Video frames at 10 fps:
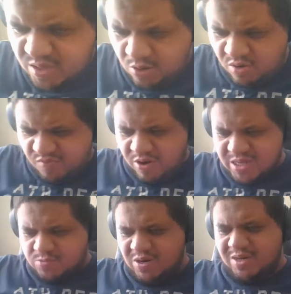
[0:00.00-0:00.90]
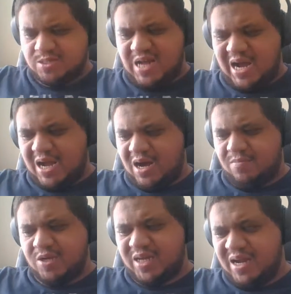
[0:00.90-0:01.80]
Go to VerizonWireless.com.
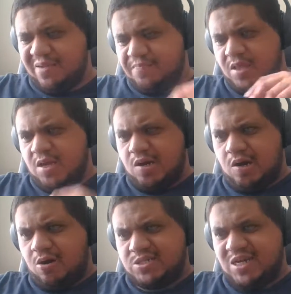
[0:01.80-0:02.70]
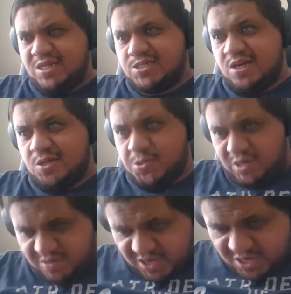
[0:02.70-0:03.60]
Look it up. Call telesales,
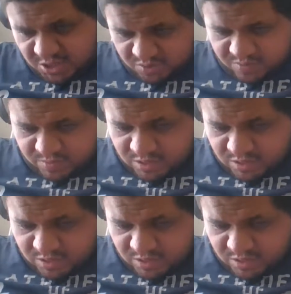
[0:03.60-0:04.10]
whatever you got to do.